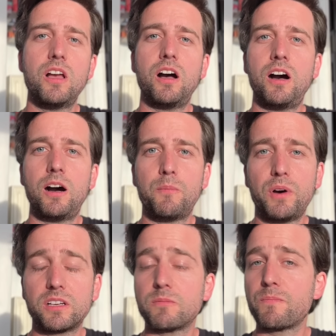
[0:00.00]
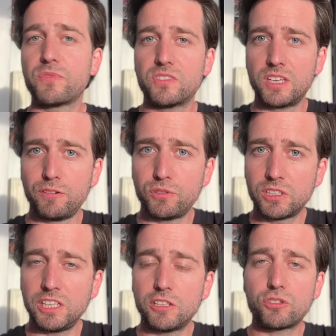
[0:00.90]
But
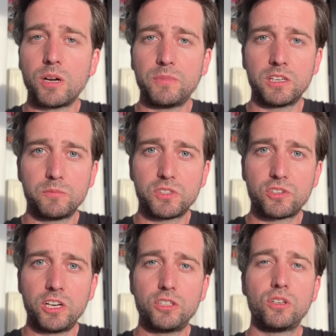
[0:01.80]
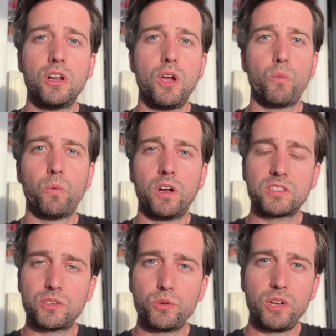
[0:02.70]
definitely the Trump administration
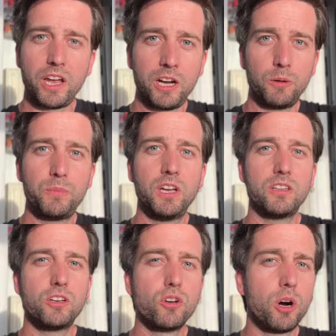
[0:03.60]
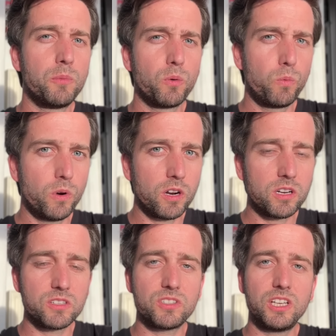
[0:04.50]
wants to help the normal
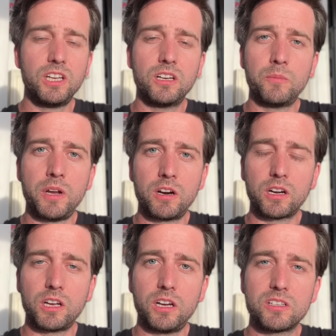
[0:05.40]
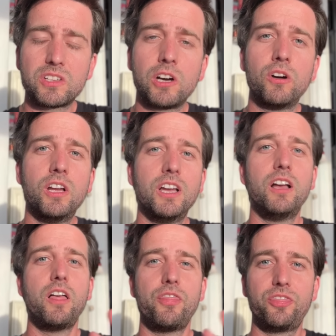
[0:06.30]
workers in America. And so
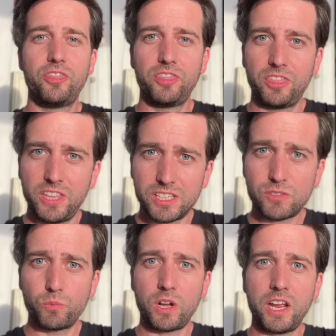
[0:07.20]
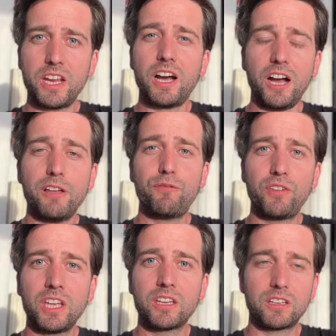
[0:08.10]
this way, I
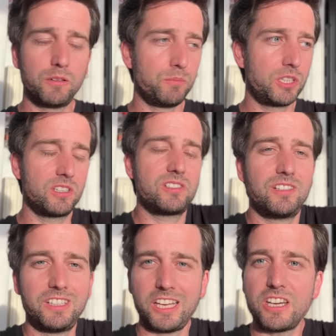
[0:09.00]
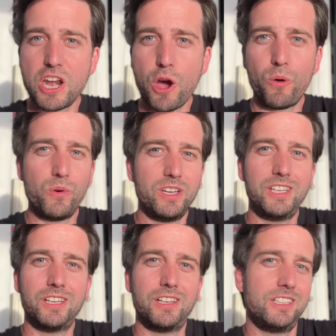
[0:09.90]
think, because they know,
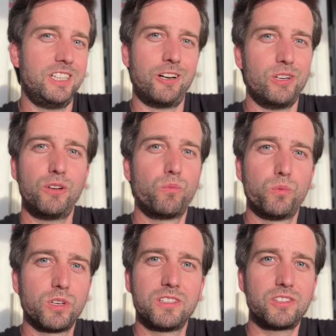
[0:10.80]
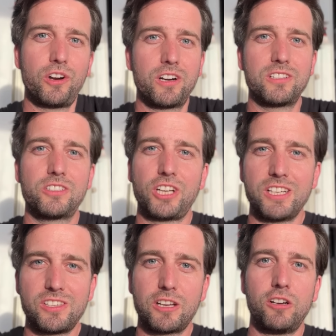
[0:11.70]
you know, it wouldn't hurt the
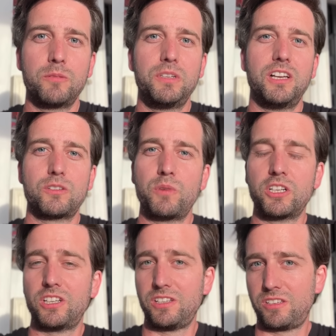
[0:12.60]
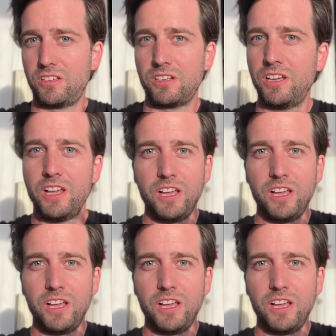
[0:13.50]
Chinese economy as much as the